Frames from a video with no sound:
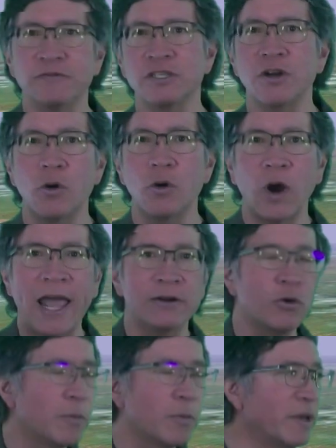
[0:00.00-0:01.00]
of snow
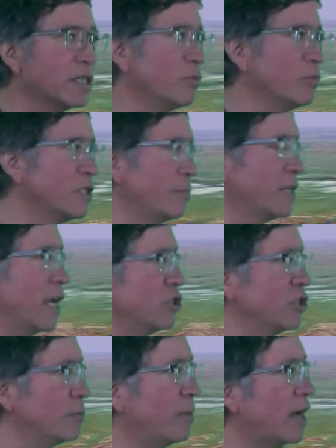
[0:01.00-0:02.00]
and or mixed
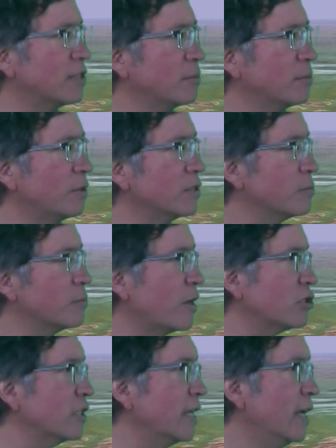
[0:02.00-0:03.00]
precipitation possible,
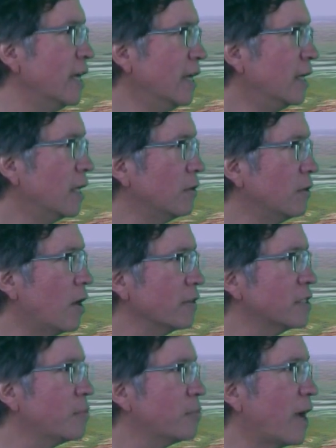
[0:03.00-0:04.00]
especially along
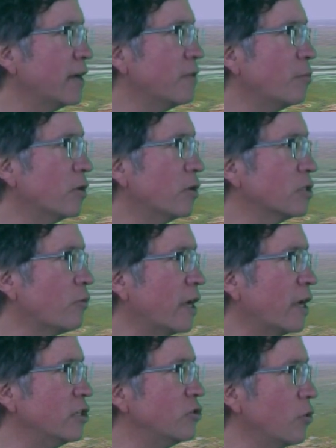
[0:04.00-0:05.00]
the spine of the Brooks
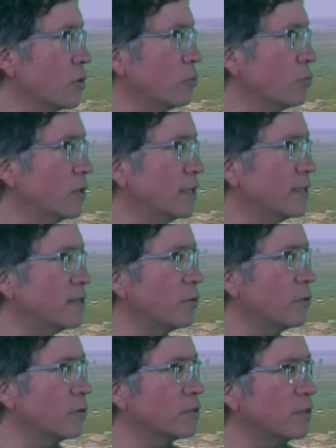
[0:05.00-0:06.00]
Range northward into the
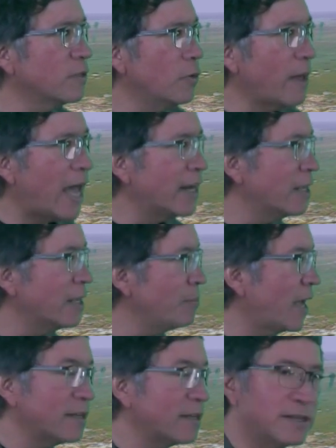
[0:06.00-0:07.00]
North Slope, Atigun
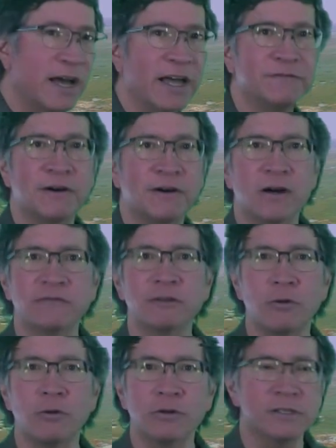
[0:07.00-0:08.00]
Pass, IFR, of
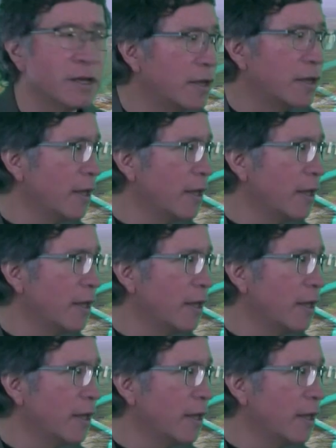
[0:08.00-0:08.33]
course.